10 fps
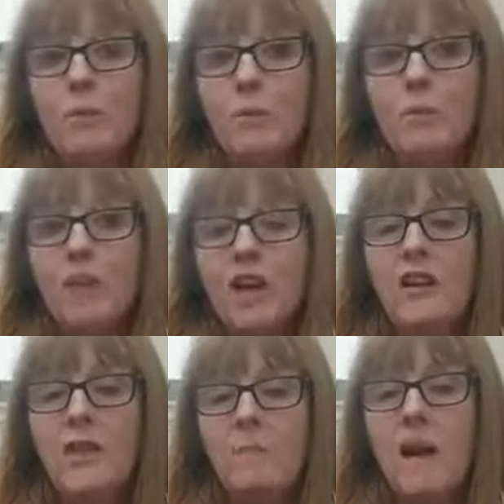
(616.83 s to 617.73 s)

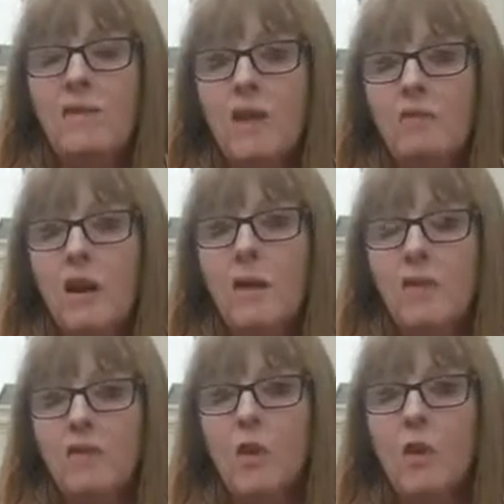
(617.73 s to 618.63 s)
the mother wrote a
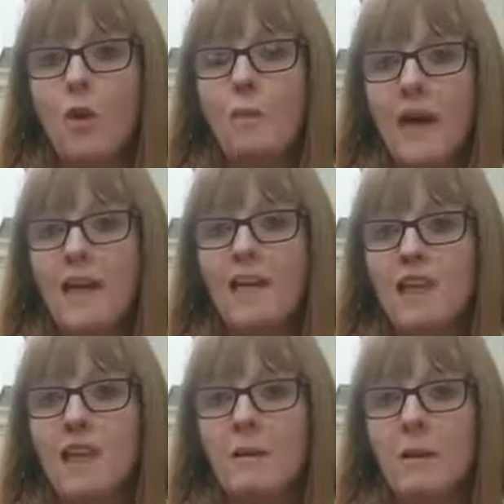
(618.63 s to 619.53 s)

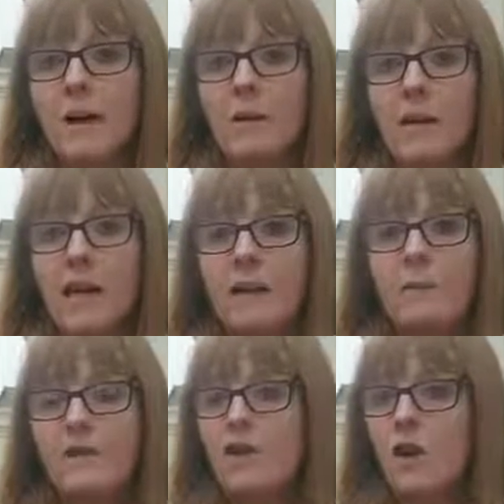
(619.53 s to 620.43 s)
4-page email and it
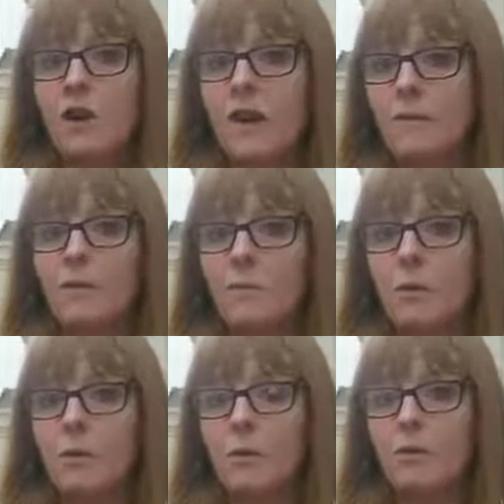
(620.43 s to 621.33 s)
was not
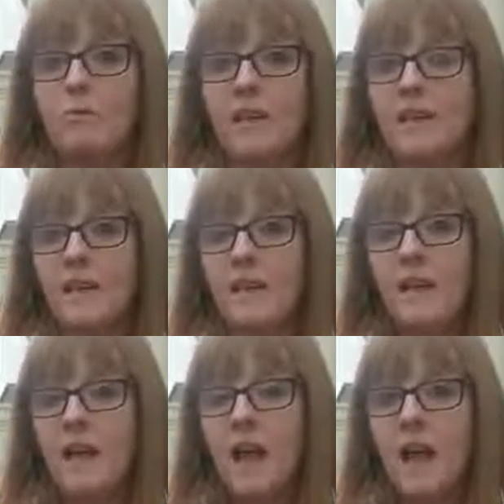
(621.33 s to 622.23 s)
comfortable reading,
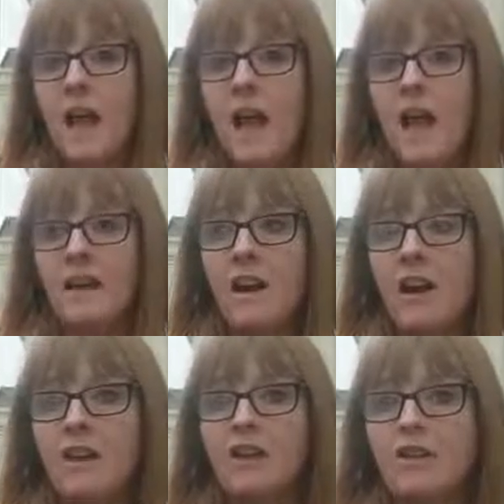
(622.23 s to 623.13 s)
and
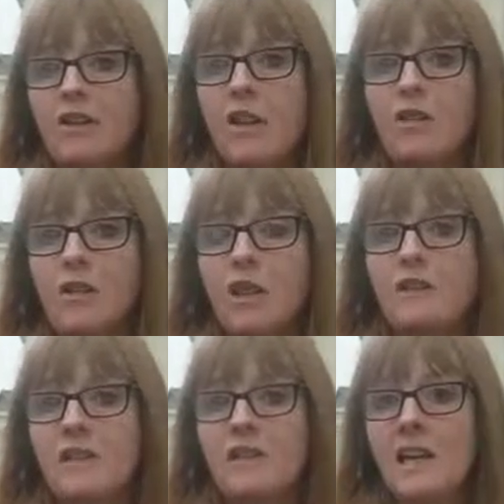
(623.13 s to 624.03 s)
I could not go
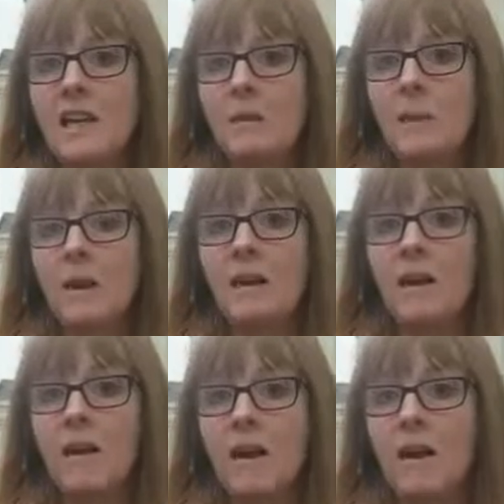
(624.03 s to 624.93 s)
to sleep at
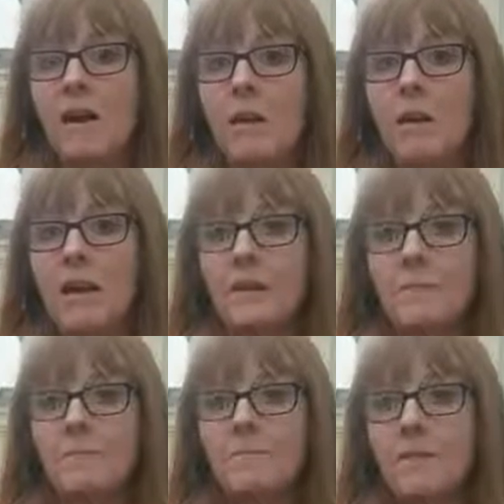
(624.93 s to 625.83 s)
night knowing
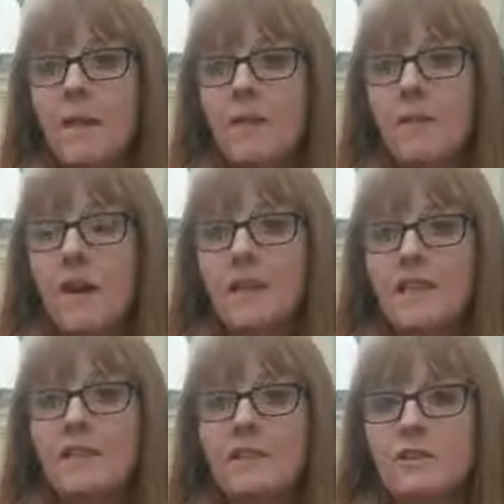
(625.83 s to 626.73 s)
that I
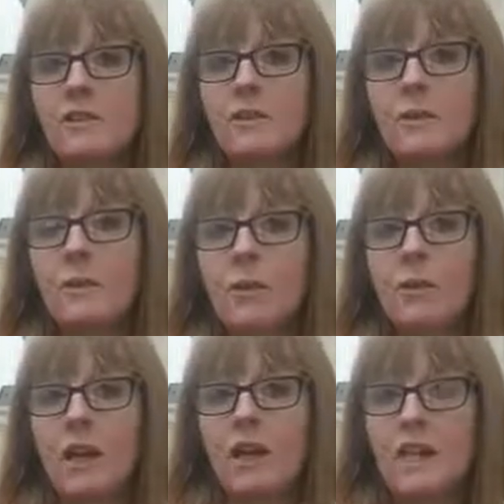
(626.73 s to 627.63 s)
didn't do, or
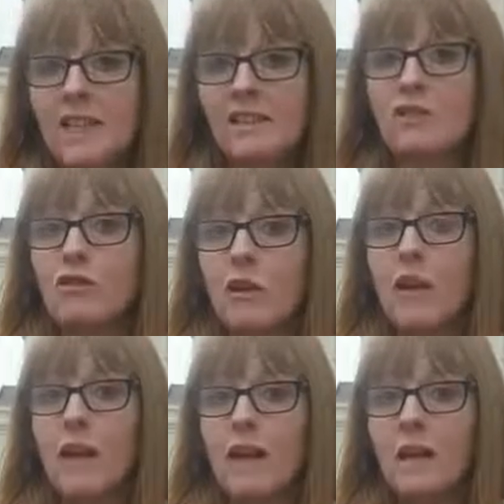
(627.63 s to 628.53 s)
at least
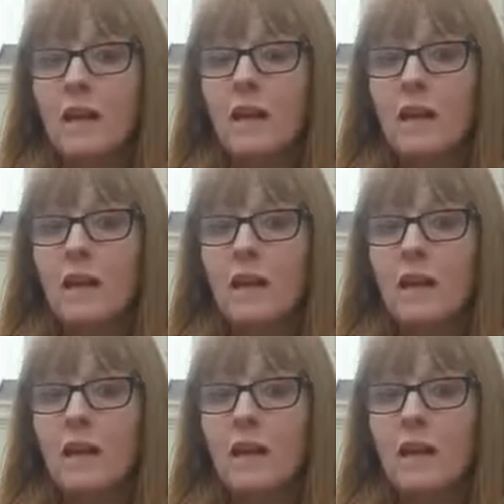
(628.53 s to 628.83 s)
try